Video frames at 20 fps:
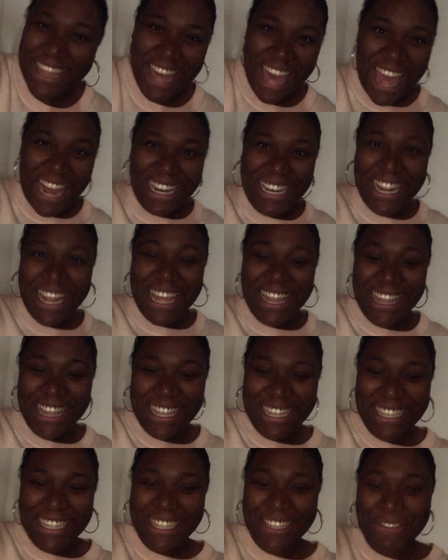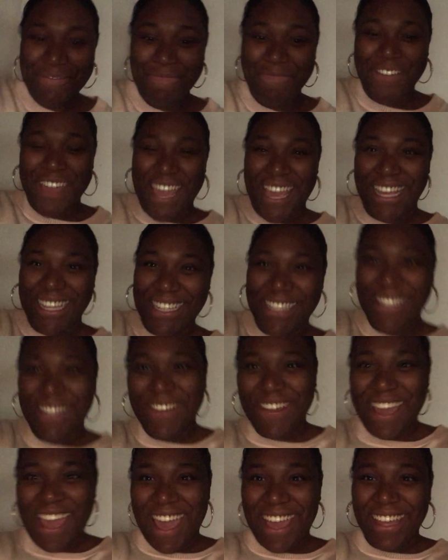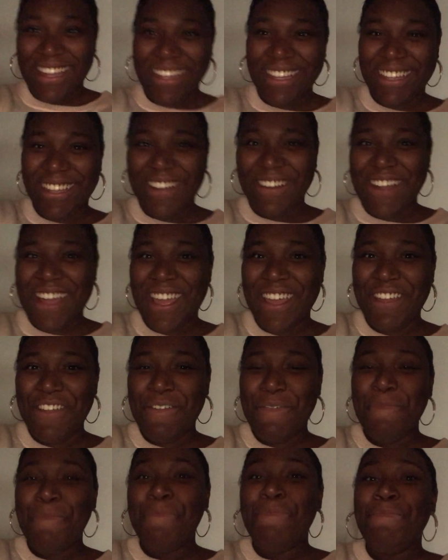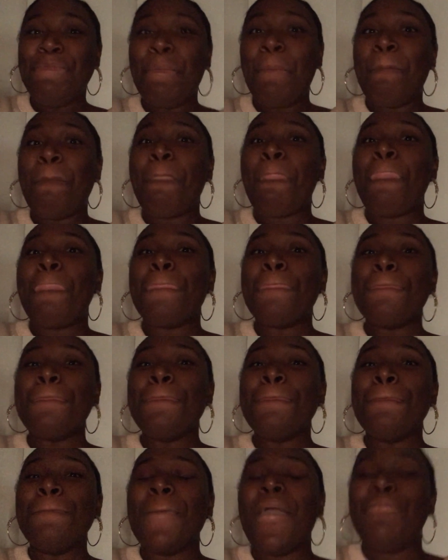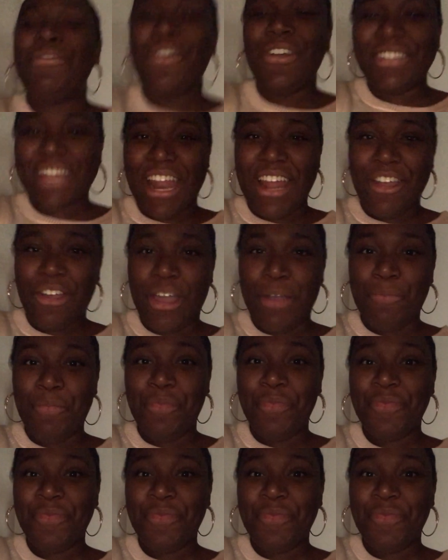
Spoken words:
that this makes. Okay, all right. I'm so excited, okay.